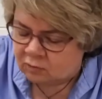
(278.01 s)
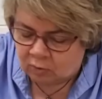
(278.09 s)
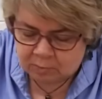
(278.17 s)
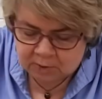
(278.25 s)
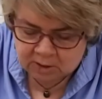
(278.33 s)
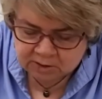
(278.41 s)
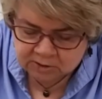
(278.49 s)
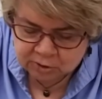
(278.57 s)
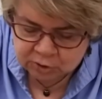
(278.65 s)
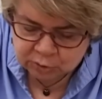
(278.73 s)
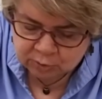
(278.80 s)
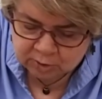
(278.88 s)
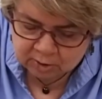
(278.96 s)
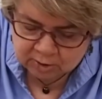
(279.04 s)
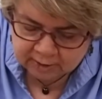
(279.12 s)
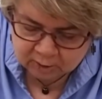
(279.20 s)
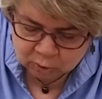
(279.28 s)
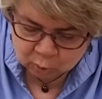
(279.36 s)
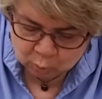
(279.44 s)
for me is to do it like
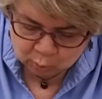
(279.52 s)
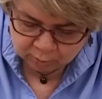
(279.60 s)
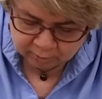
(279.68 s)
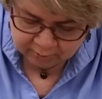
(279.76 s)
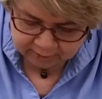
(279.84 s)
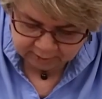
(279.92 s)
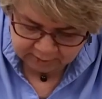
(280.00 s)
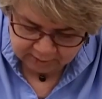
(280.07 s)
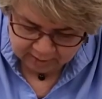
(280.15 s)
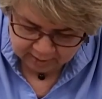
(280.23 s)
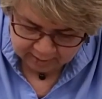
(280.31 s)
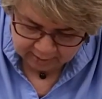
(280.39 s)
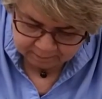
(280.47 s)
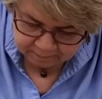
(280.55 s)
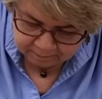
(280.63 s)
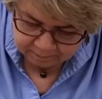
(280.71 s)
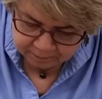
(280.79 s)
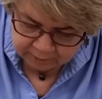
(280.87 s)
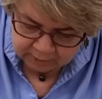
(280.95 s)
a quarter at a time.
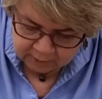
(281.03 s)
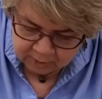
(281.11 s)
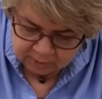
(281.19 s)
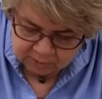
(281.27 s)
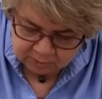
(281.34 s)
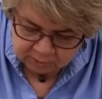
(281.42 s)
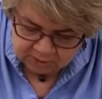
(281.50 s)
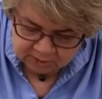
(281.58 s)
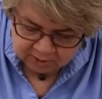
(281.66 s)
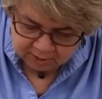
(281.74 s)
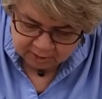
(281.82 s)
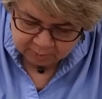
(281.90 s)
So I'm starting